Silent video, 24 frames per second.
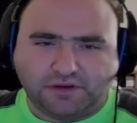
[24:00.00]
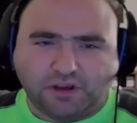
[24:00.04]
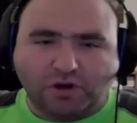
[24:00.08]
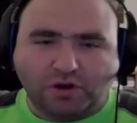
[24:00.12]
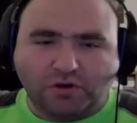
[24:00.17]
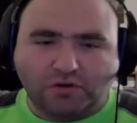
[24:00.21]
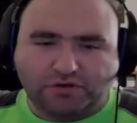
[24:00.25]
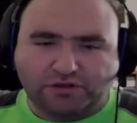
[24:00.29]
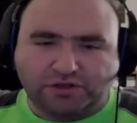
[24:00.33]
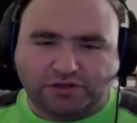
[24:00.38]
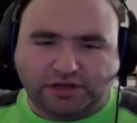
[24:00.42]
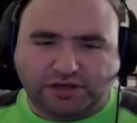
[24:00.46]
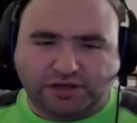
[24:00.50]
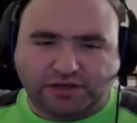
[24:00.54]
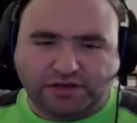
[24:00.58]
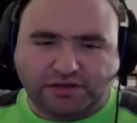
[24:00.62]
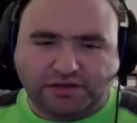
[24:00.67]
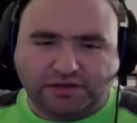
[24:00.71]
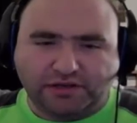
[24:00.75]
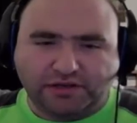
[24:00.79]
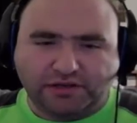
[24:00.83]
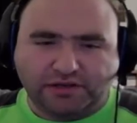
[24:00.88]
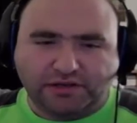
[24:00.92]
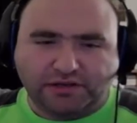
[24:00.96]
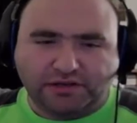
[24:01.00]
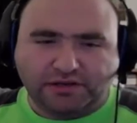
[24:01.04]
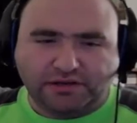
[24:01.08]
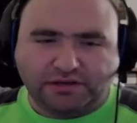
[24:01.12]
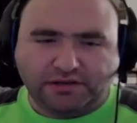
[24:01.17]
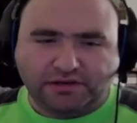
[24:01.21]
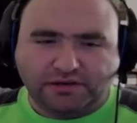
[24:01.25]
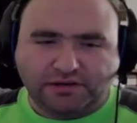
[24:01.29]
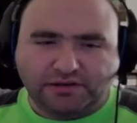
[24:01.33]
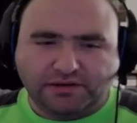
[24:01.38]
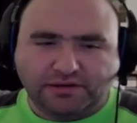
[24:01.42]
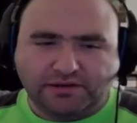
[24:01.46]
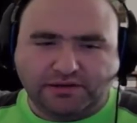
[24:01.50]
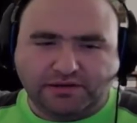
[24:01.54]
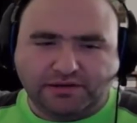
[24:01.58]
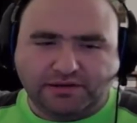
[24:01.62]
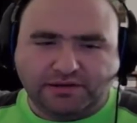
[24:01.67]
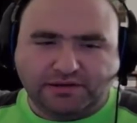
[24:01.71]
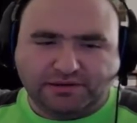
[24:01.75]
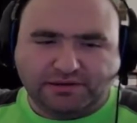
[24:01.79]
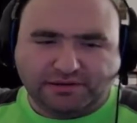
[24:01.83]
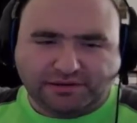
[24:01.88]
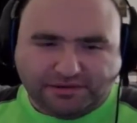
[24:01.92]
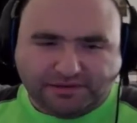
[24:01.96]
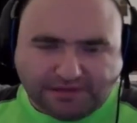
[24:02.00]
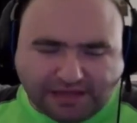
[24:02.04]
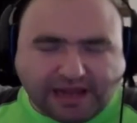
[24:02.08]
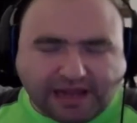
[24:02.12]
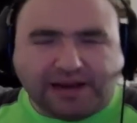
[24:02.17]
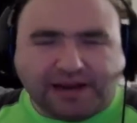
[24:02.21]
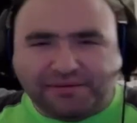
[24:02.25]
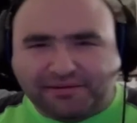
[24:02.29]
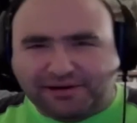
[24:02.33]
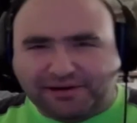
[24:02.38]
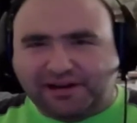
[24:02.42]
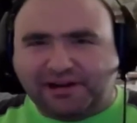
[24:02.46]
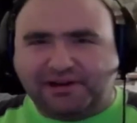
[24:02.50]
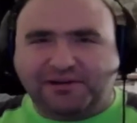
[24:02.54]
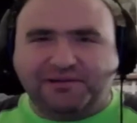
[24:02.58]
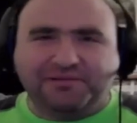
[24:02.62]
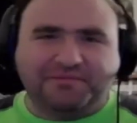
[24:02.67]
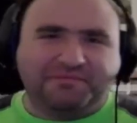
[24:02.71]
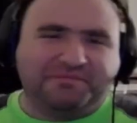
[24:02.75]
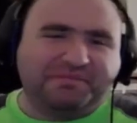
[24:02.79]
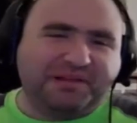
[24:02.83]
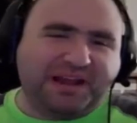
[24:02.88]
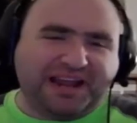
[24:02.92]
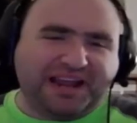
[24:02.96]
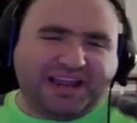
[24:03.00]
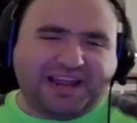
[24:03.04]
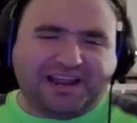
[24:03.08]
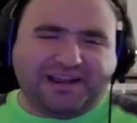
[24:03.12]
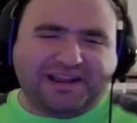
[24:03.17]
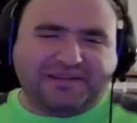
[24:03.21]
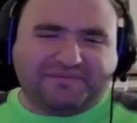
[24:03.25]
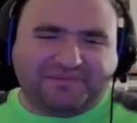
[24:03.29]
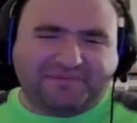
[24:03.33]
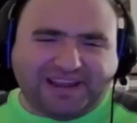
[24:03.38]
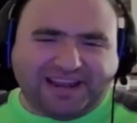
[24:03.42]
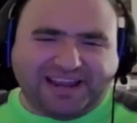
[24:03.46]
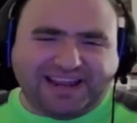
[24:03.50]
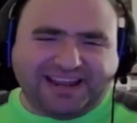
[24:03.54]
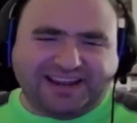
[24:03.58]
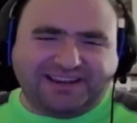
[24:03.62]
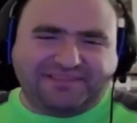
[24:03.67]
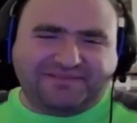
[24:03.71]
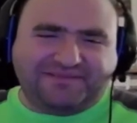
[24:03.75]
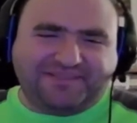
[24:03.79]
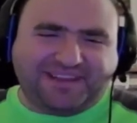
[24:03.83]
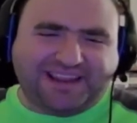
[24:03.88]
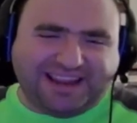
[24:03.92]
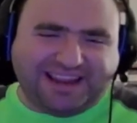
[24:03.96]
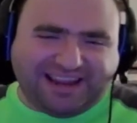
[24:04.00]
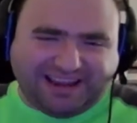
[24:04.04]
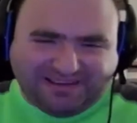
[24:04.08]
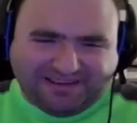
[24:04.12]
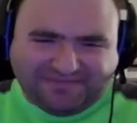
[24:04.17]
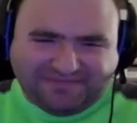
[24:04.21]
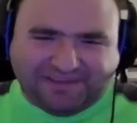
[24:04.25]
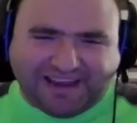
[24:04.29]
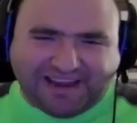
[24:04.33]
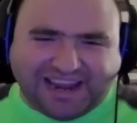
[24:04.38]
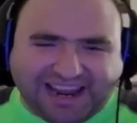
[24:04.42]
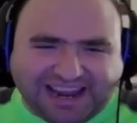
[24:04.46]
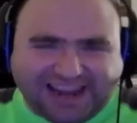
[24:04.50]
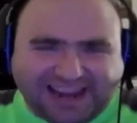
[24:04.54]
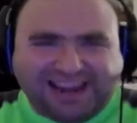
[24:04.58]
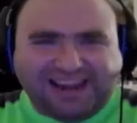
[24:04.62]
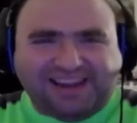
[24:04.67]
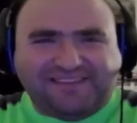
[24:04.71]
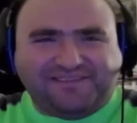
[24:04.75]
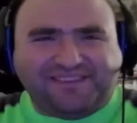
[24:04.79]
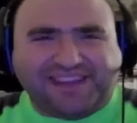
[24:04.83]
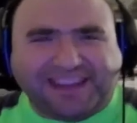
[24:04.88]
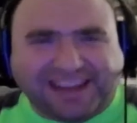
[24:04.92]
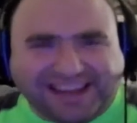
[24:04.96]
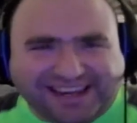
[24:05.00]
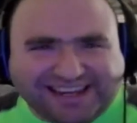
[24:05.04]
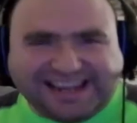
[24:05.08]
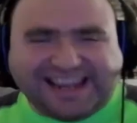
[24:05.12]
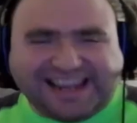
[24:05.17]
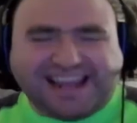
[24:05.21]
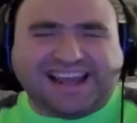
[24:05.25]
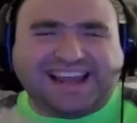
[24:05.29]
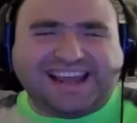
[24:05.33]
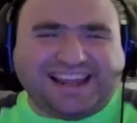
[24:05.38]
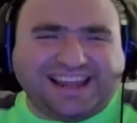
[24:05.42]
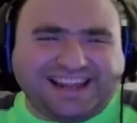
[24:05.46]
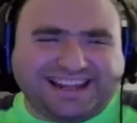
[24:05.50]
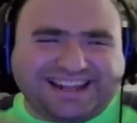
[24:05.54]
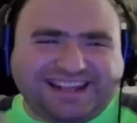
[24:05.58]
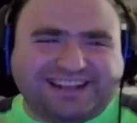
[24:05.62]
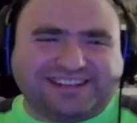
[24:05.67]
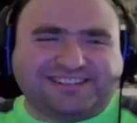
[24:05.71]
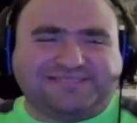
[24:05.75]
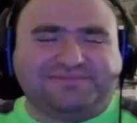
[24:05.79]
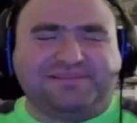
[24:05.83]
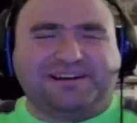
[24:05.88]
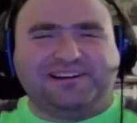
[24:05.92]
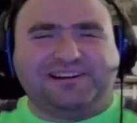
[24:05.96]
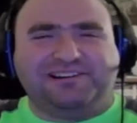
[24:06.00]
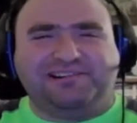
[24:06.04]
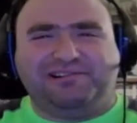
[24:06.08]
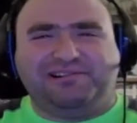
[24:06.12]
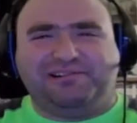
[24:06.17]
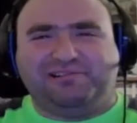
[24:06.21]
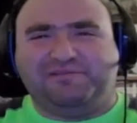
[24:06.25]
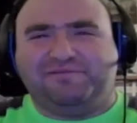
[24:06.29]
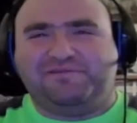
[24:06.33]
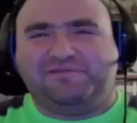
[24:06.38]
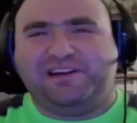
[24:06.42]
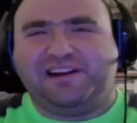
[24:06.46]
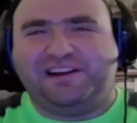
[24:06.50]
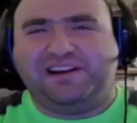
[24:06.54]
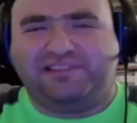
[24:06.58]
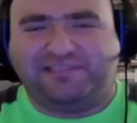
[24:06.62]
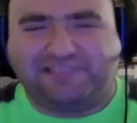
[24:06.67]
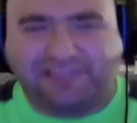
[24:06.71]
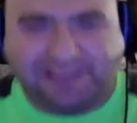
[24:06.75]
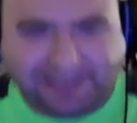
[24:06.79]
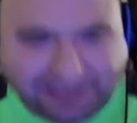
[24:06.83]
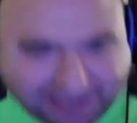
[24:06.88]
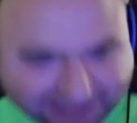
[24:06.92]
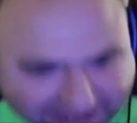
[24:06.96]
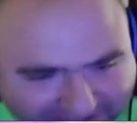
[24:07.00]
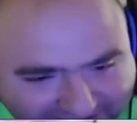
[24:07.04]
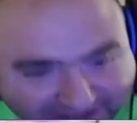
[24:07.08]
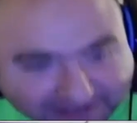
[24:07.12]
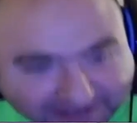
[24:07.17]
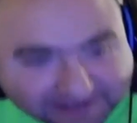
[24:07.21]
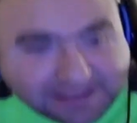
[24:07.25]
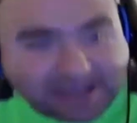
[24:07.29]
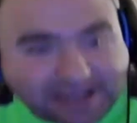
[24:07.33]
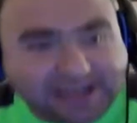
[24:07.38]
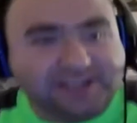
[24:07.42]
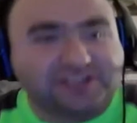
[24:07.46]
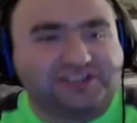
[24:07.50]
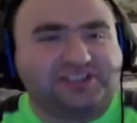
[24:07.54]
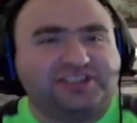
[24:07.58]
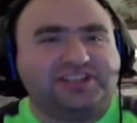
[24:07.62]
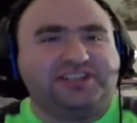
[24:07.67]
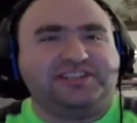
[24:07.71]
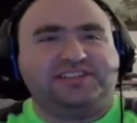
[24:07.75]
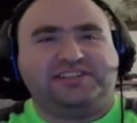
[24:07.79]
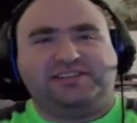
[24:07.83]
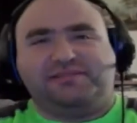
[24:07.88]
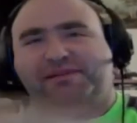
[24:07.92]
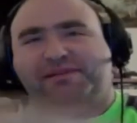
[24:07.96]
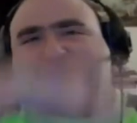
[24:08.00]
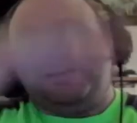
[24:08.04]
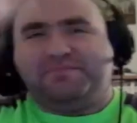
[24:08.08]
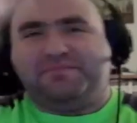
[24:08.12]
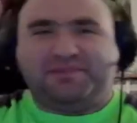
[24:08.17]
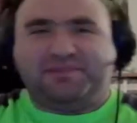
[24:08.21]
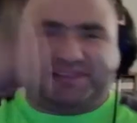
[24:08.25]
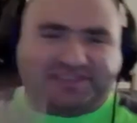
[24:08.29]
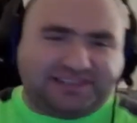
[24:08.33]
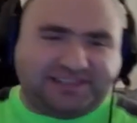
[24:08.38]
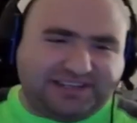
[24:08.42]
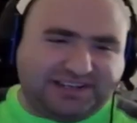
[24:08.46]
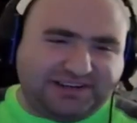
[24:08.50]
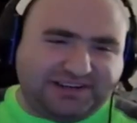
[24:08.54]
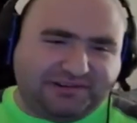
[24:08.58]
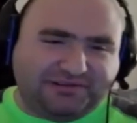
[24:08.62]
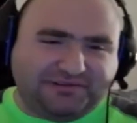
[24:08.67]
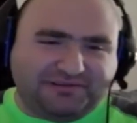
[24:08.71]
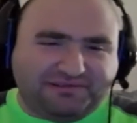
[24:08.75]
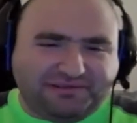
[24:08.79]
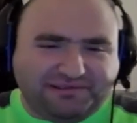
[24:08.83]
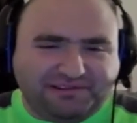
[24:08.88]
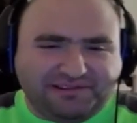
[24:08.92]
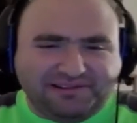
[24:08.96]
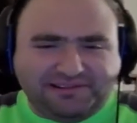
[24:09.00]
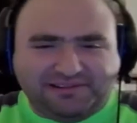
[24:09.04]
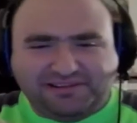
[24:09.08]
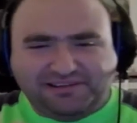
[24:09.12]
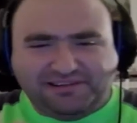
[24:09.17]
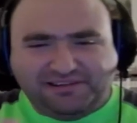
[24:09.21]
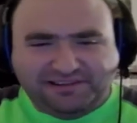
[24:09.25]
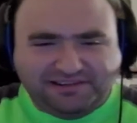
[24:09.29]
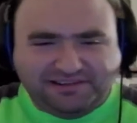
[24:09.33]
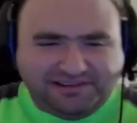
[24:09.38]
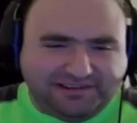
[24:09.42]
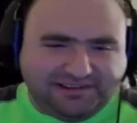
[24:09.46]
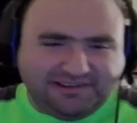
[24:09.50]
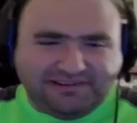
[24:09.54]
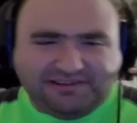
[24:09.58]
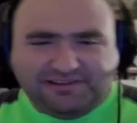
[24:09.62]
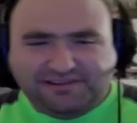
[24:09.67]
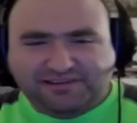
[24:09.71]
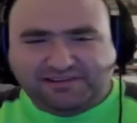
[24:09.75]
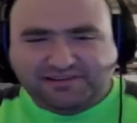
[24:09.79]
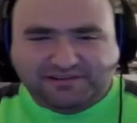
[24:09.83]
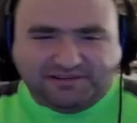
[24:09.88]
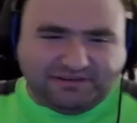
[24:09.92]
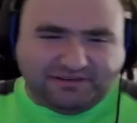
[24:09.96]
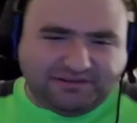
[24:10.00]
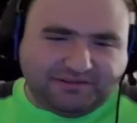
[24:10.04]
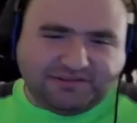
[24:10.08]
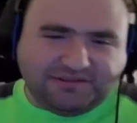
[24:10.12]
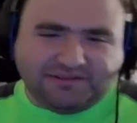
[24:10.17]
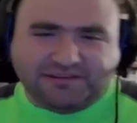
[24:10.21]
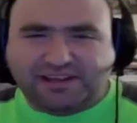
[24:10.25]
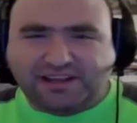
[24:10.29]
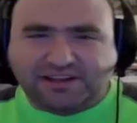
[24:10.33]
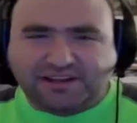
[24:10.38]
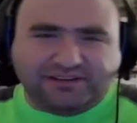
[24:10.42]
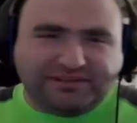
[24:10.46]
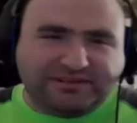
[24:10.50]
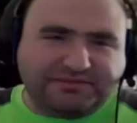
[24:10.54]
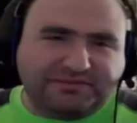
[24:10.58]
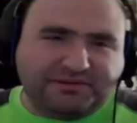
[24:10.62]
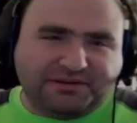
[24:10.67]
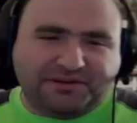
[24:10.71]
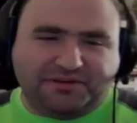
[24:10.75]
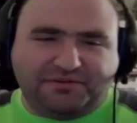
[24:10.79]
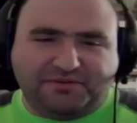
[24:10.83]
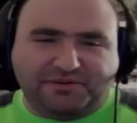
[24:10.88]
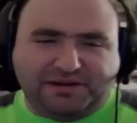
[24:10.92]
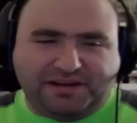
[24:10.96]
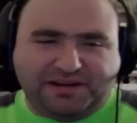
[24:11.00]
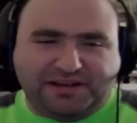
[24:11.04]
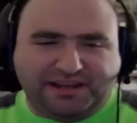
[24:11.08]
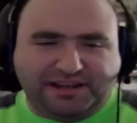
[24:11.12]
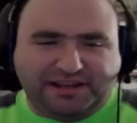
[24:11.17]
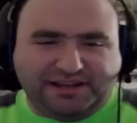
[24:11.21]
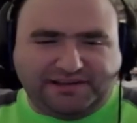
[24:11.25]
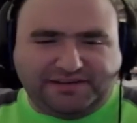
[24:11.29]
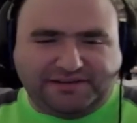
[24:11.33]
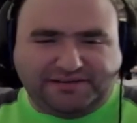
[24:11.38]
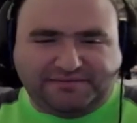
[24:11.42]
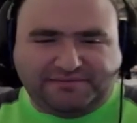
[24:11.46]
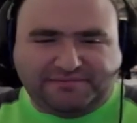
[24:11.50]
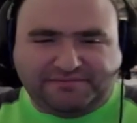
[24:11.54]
Oh, shit. There we go. Babe. Yay, there's my girl, finally. Thank Jesus, I'm happy to see you. Go look elsewhere, you idiot.